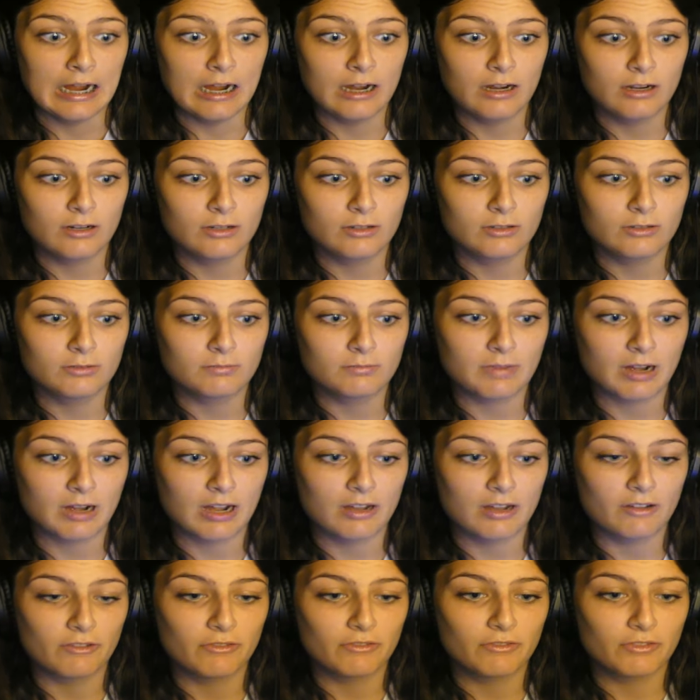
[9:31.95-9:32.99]
Oh
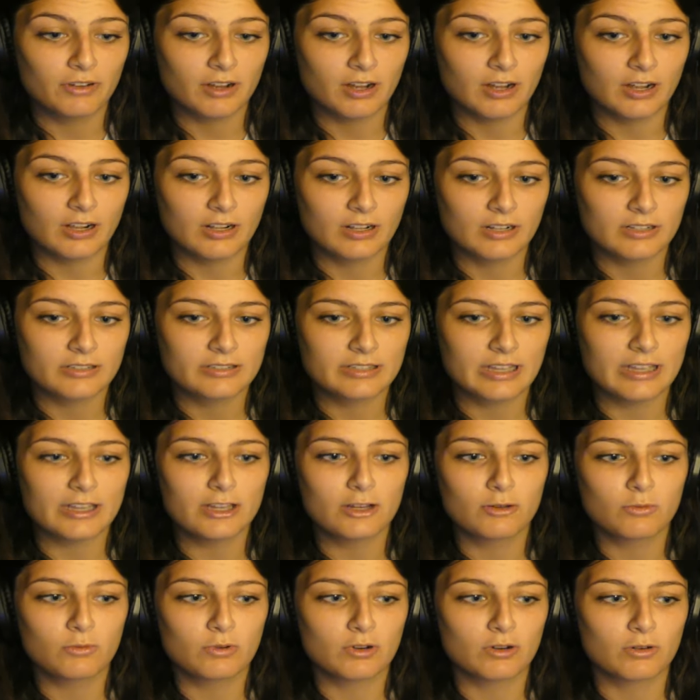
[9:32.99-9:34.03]
my fuck. Say
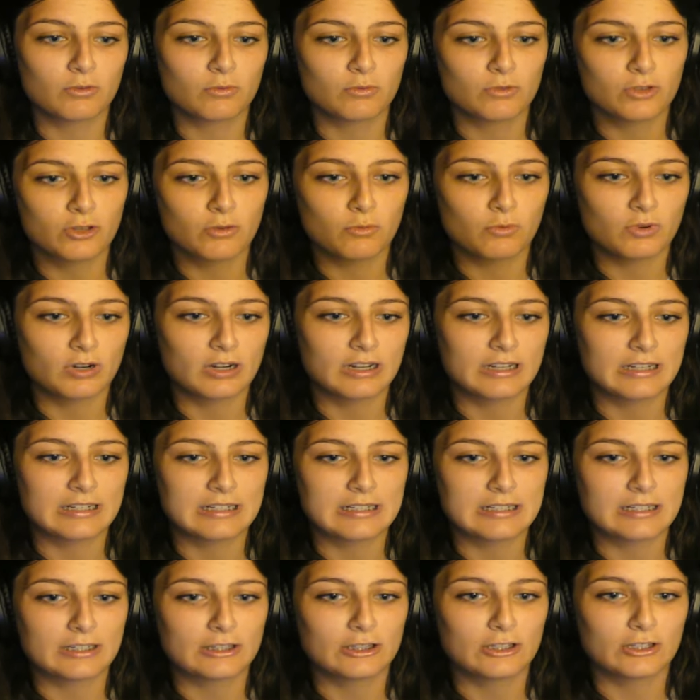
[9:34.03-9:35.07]
you wanted
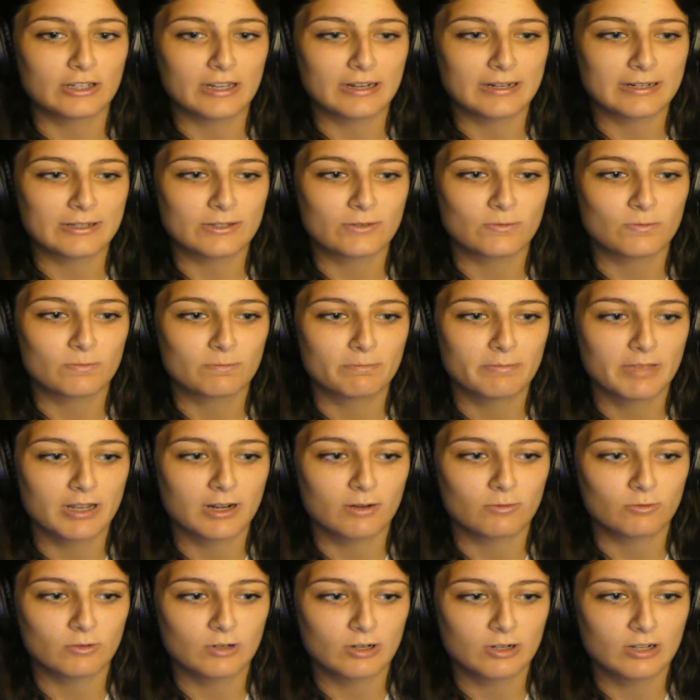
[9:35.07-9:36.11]
to look at his
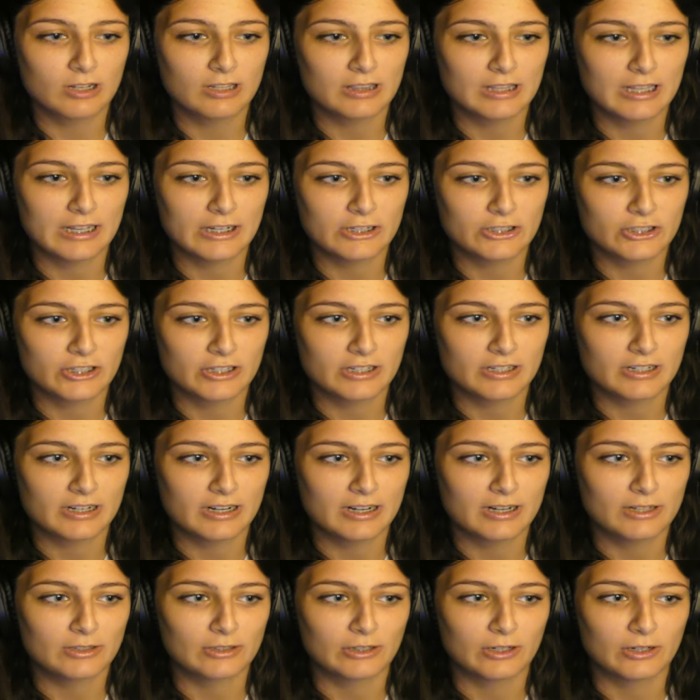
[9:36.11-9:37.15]
mineral collection. I
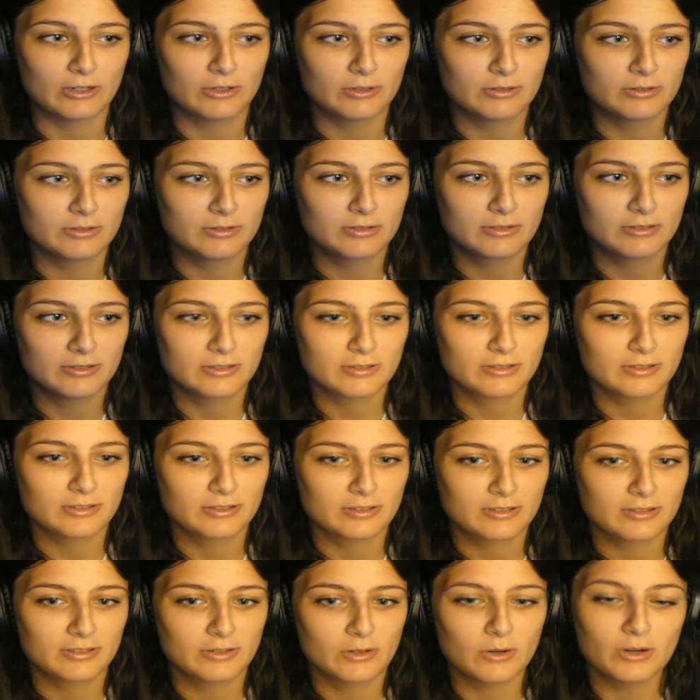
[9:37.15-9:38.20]
don't know.
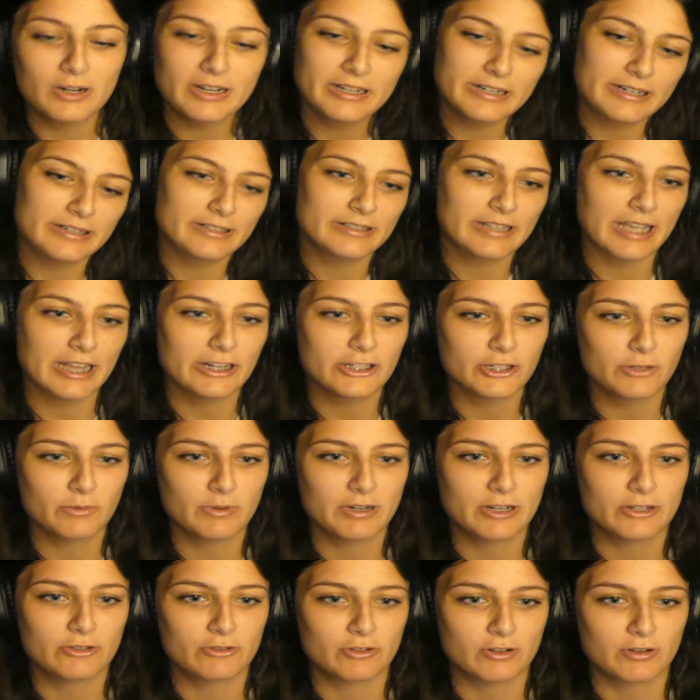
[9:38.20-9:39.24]
Or he didn't catch you in
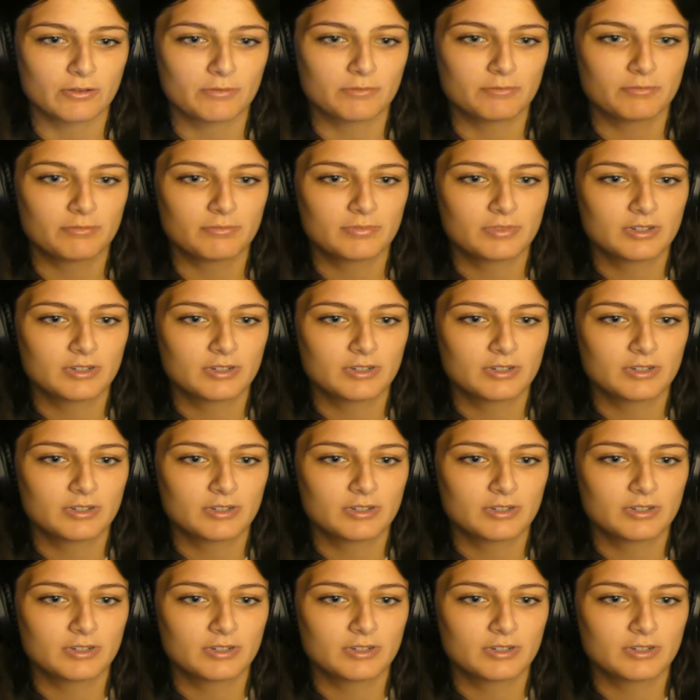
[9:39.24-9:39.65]
his room.